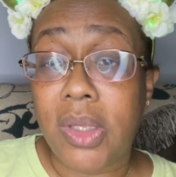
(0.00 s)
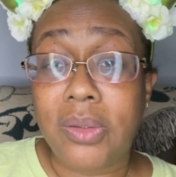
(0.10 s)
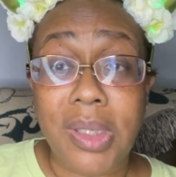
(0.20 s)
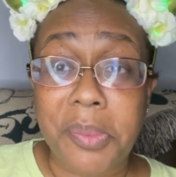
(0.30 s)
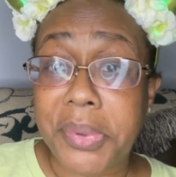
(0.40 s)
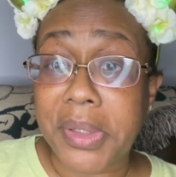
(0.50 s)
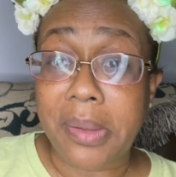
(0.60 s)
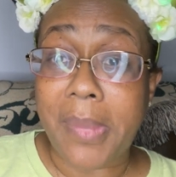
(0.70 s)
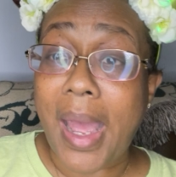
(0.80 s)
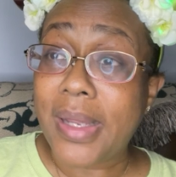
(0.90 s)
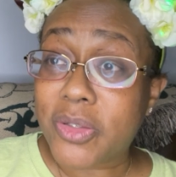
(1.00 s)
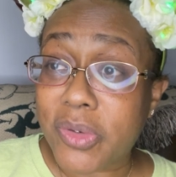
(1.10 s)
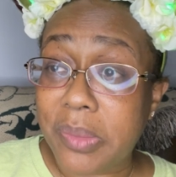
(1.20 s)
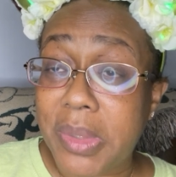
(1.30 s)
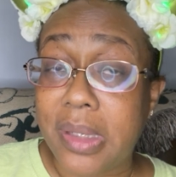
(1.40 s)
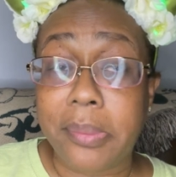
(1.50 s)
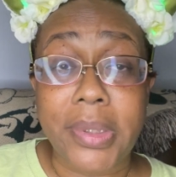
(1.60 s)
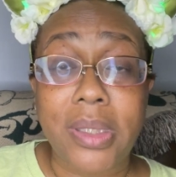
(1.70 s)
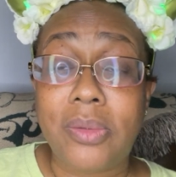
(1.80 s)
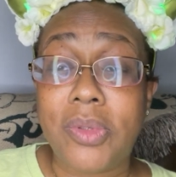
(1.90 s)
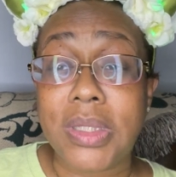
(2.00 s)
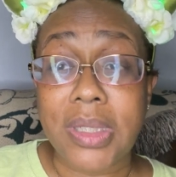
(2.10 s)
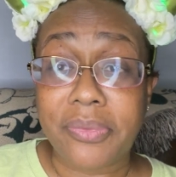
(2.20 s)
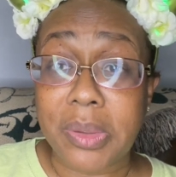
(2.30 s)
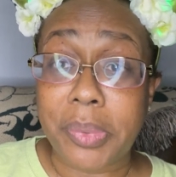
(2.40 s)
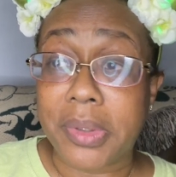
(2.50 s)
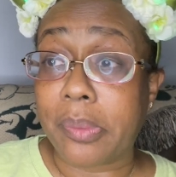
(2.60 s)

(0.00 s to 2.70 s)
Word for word: Can put an ice cream in it, but you can definitely put a